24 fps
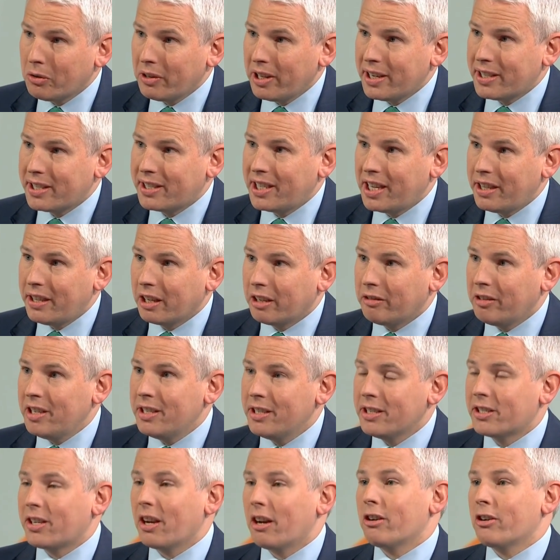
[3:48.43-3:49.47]
They say the
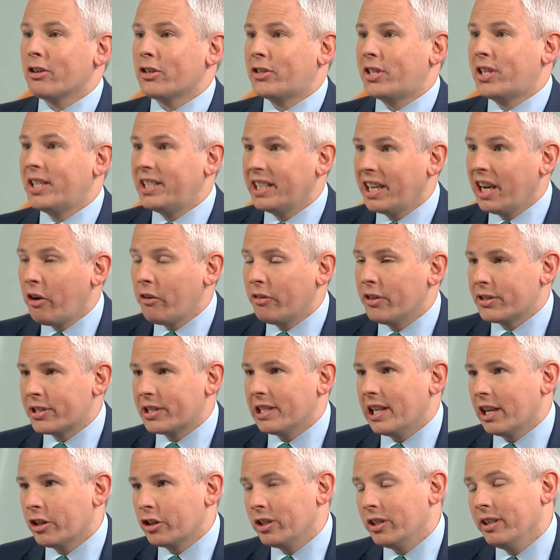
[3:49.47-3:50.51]
Greens are sitting out this
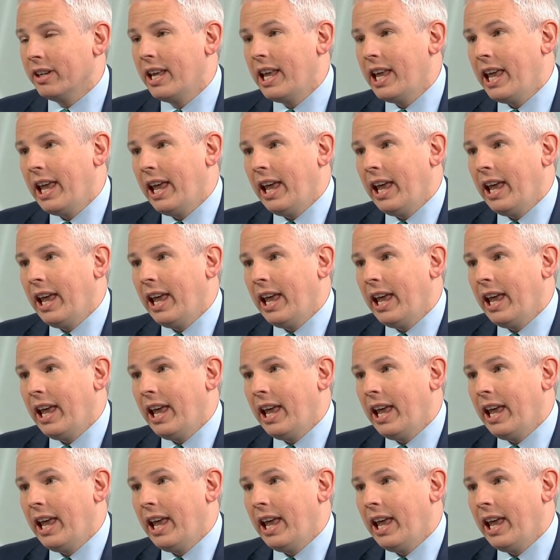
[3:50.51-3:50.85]
election,